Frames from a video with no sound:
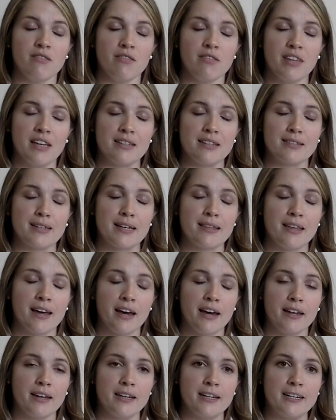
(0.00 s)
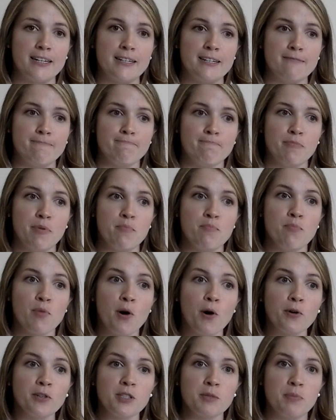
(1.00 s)
things like that. But
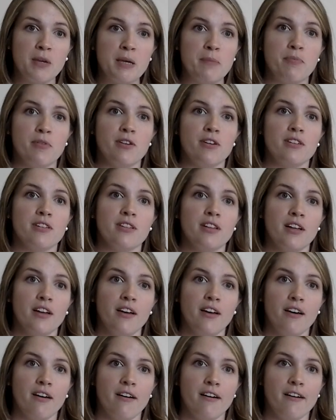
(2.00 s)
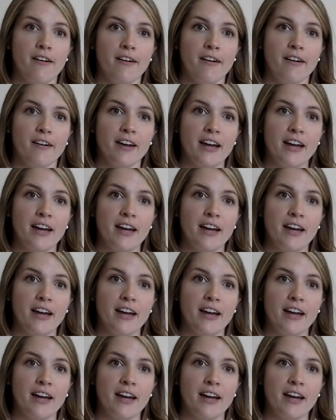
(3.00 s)
most people are